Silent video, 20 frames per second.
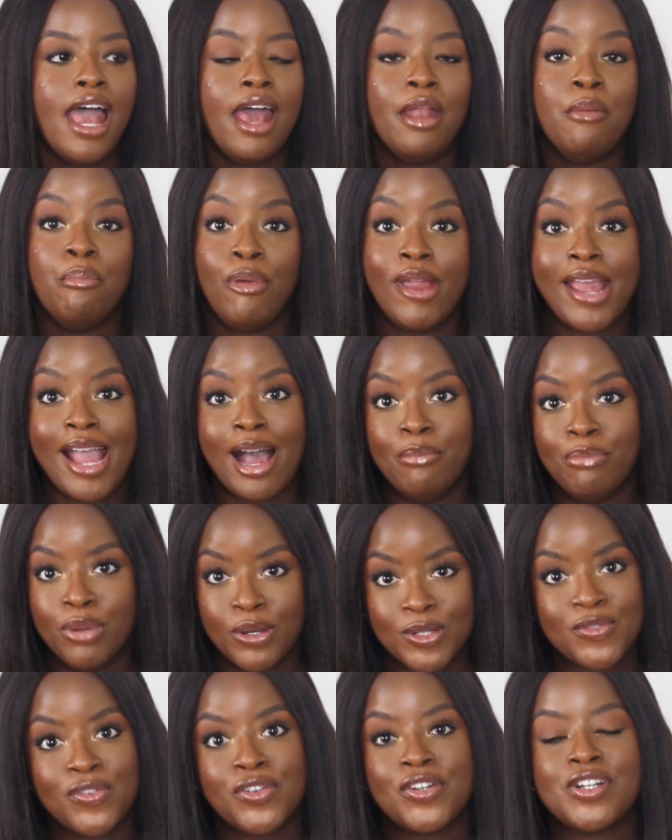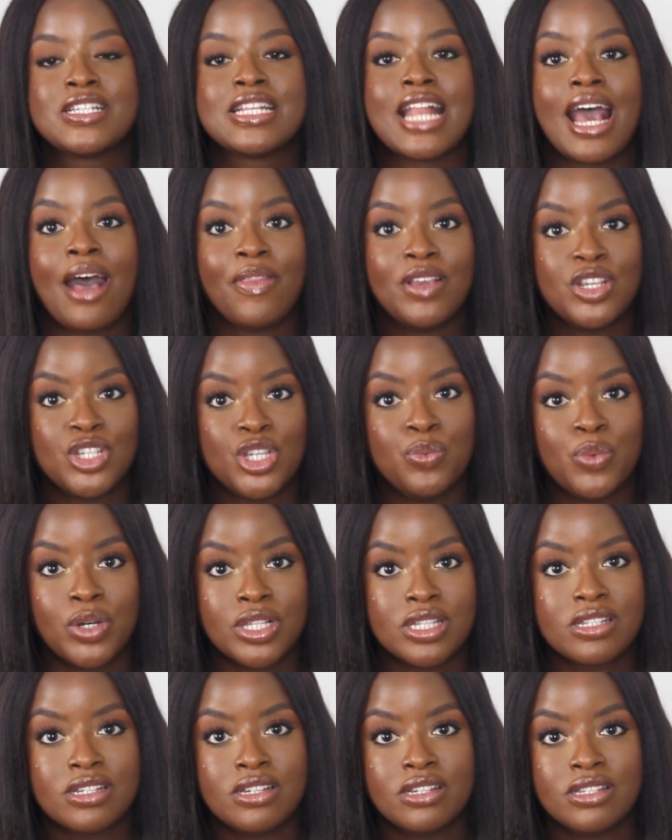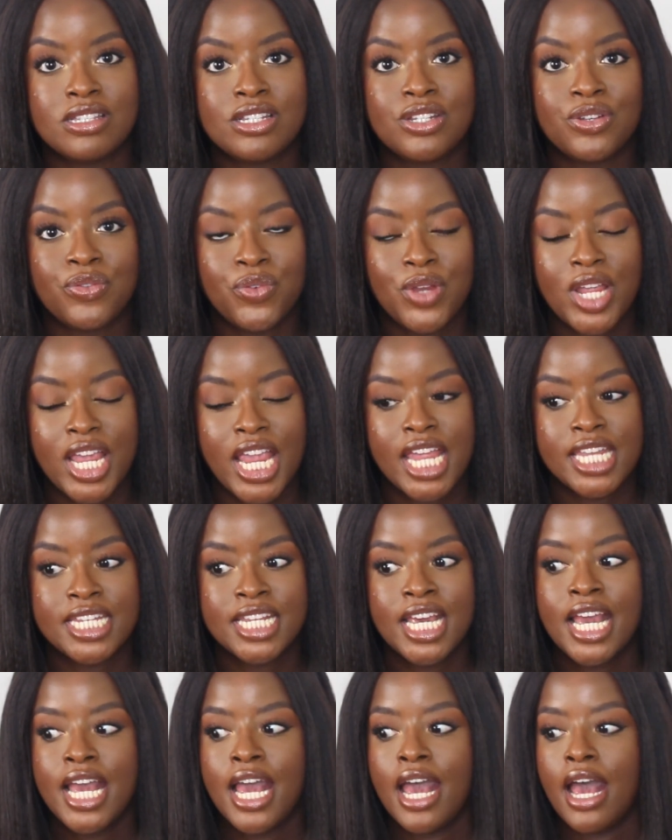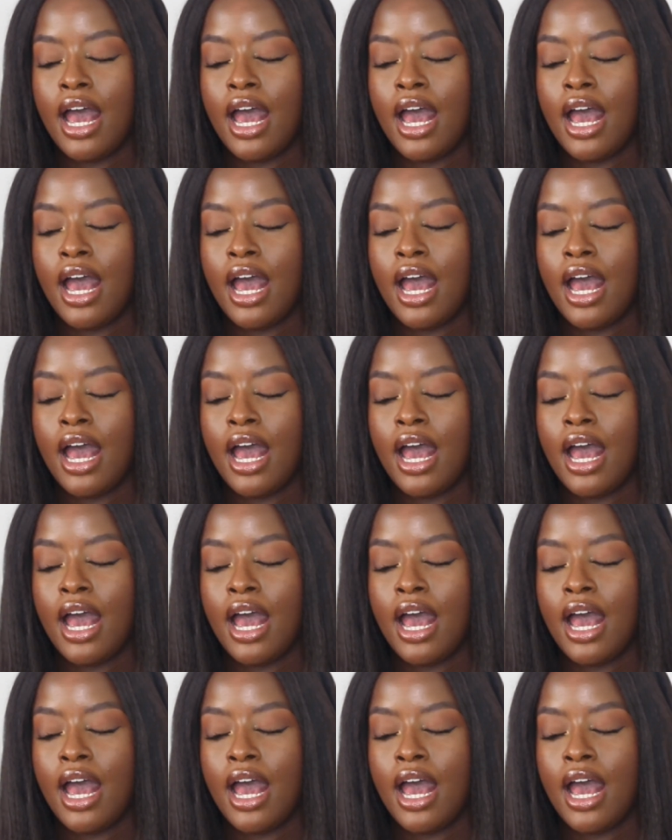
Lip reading: and bring out books for us now that she wants us to read.